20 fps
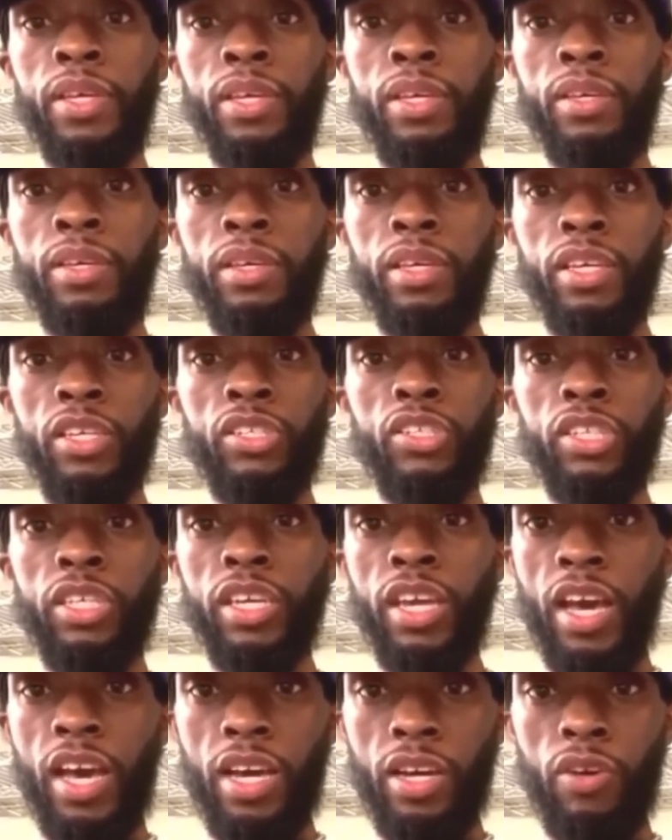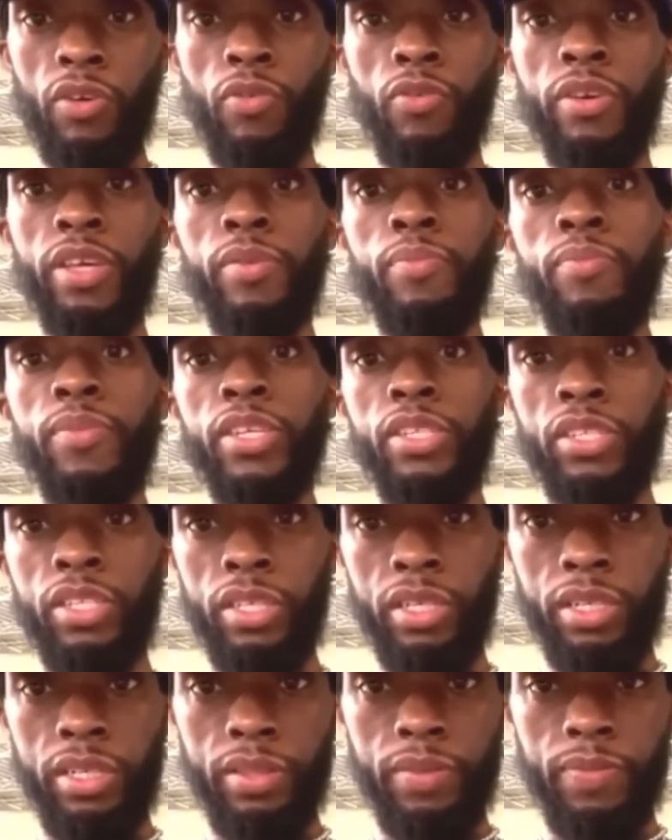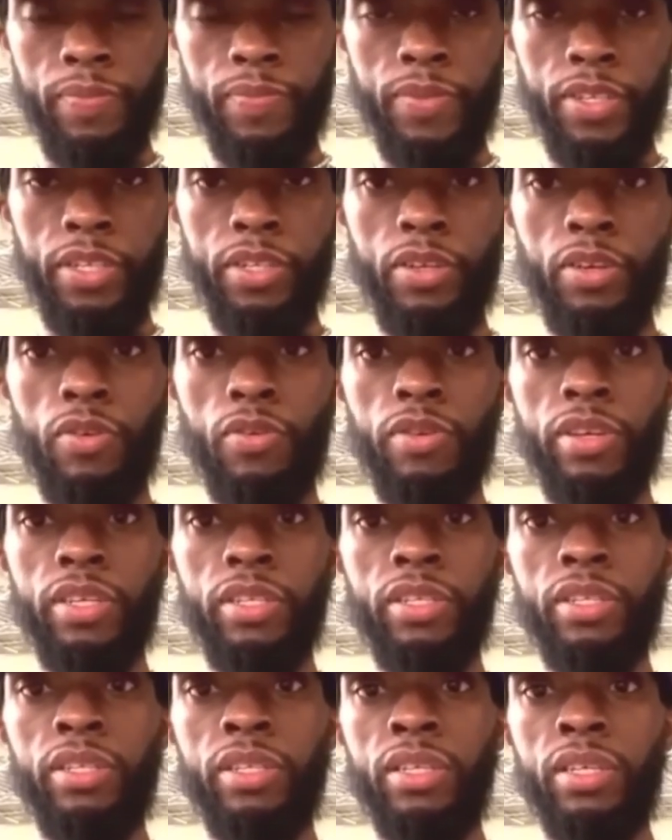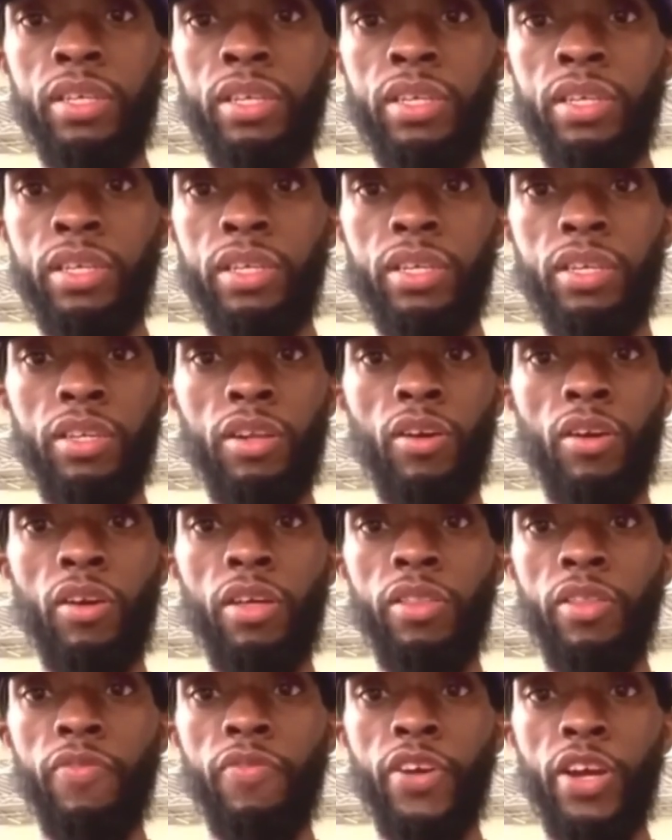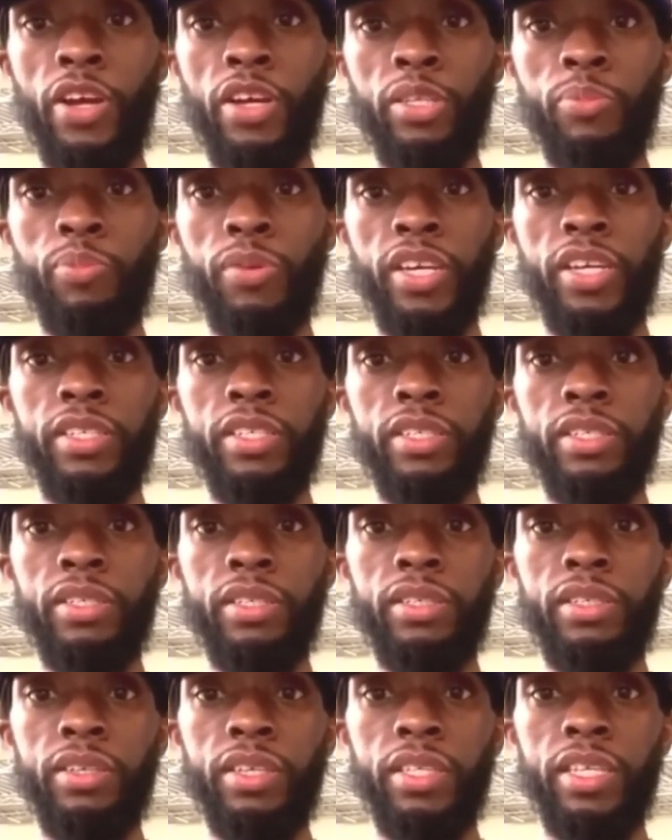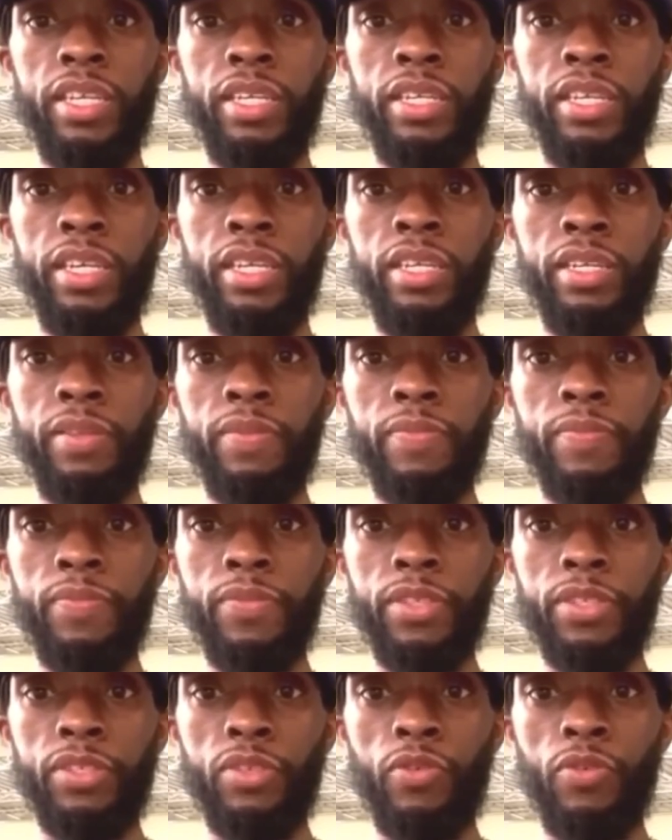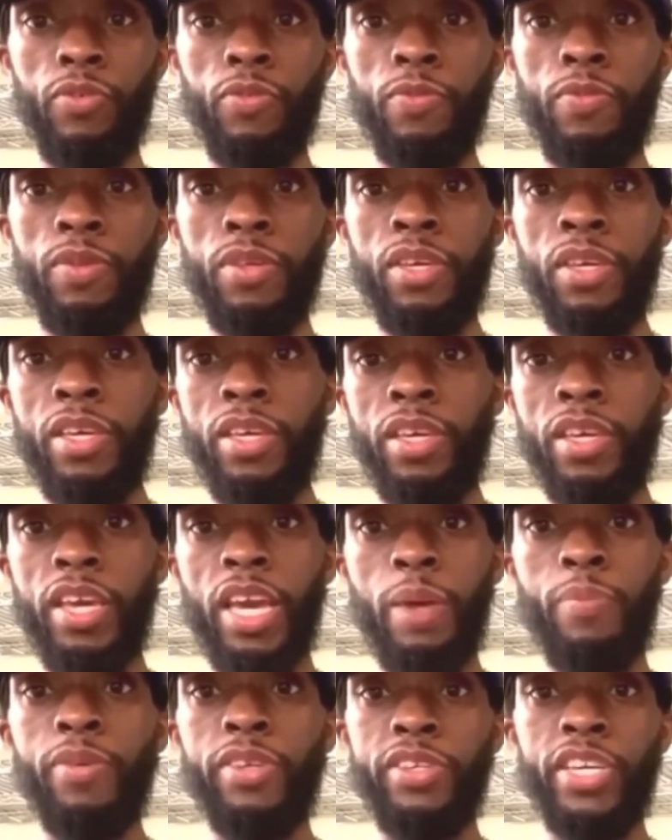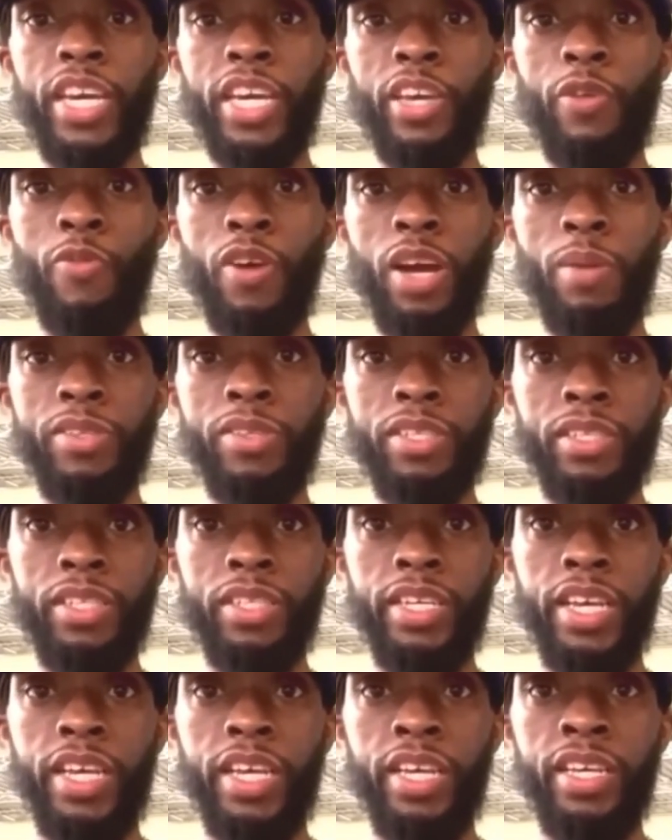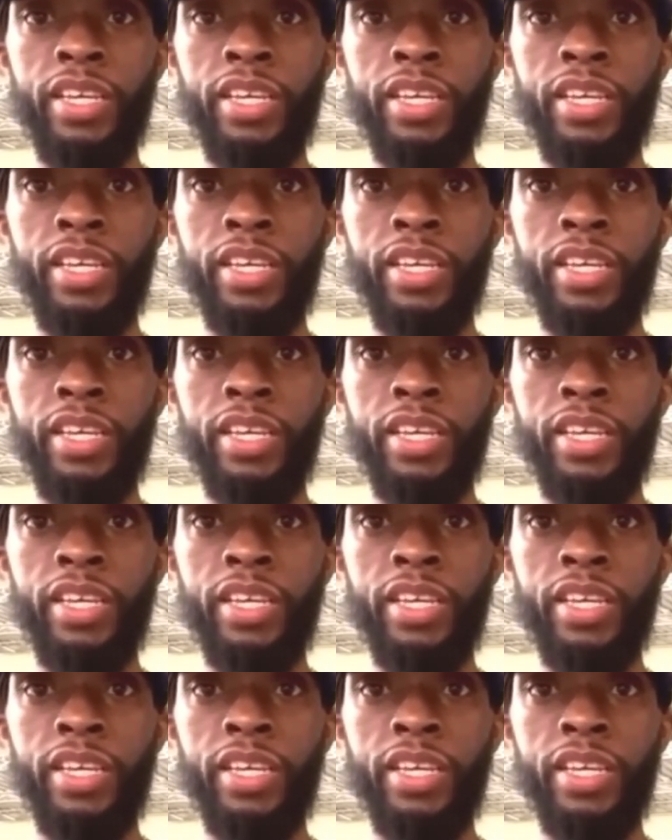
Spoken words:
in Chicago, in Michigan, you know, in the various places that they need it. So happy Jackie Robinson Day.